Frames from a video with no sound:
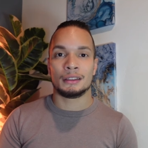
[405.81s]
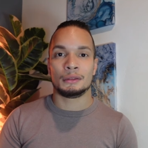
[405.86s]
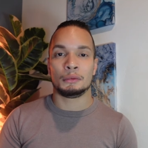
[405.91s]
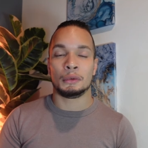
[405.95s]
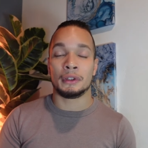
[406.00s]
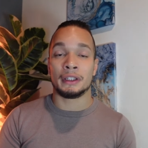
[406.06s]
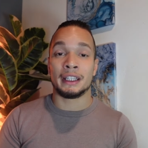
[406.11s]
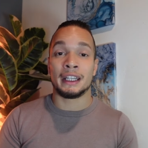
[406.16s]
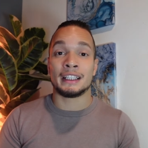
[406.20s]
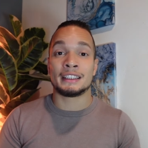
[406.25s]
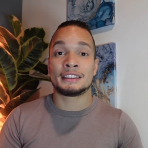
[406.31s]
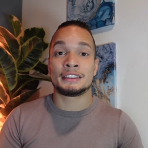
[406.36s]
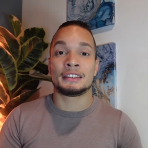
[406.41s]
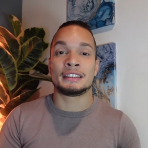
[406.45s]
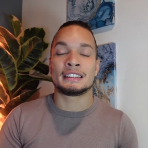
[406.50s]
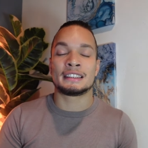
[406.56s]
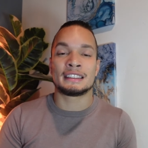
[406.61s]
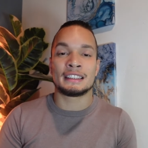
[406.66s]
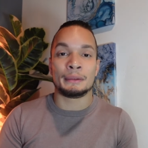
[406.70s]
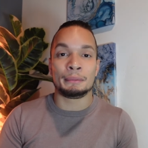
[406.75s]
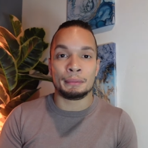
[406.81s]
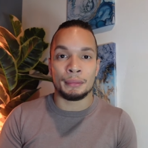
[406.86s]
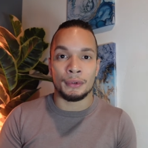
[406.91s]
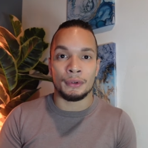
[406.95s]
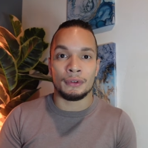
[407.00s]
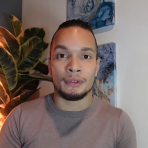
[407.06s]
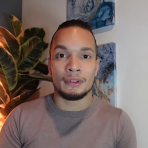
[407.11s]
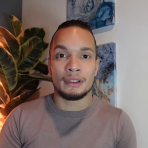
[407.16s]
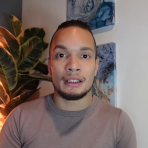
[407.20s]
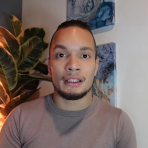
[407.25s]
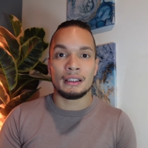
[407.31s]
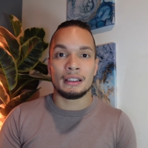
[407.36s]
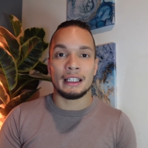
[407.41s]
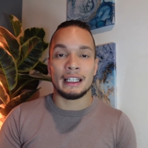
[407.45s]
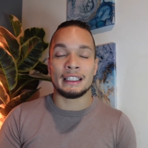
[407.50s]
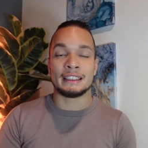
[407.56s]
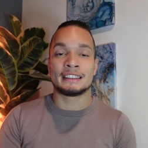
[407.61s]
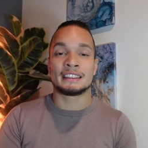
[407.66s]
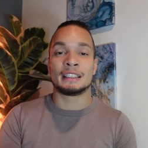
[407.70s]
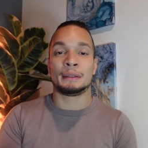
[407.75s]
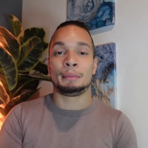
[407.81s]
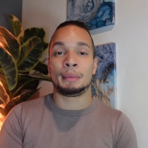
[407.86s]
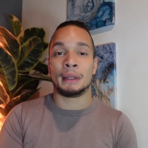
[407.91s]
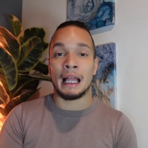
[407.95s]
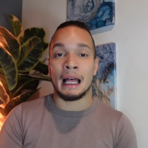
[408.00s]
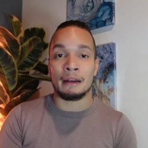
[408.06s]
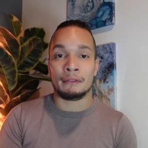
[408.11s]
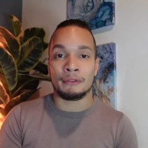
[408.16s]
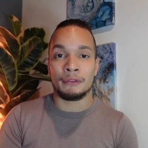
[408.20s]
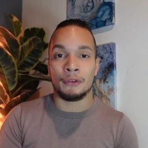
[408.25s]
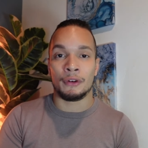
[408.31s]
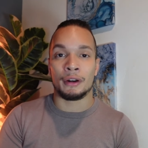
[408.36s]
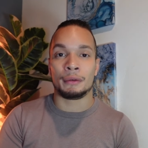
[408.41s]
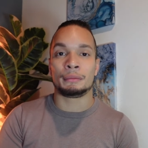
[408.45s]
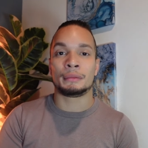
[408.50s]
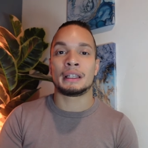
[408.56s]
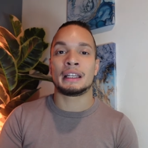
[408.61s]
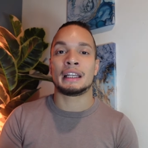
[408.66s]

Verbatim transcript: Well, the answer is simple. It's the platform